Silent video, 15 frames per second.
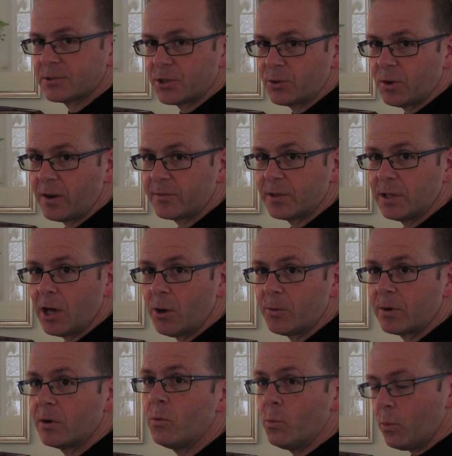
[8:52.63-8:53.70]
turn off the
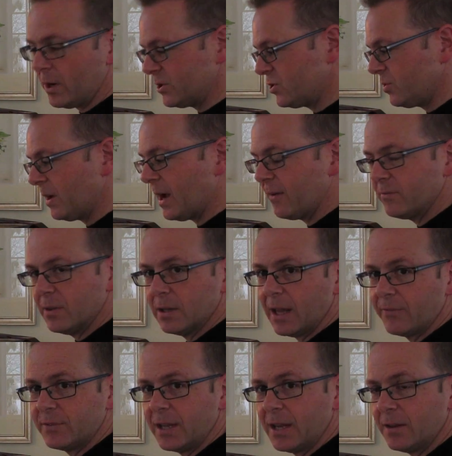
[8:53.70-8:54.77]
lower once you have the
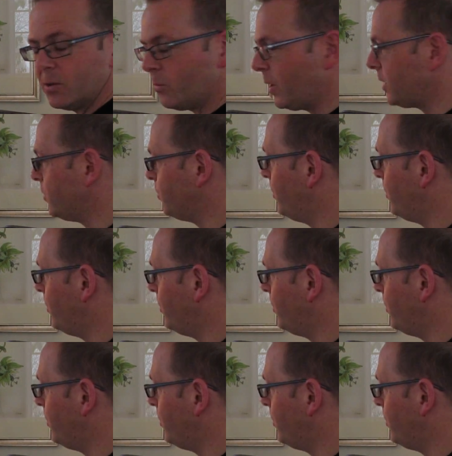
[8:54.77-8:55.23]
left hand the way you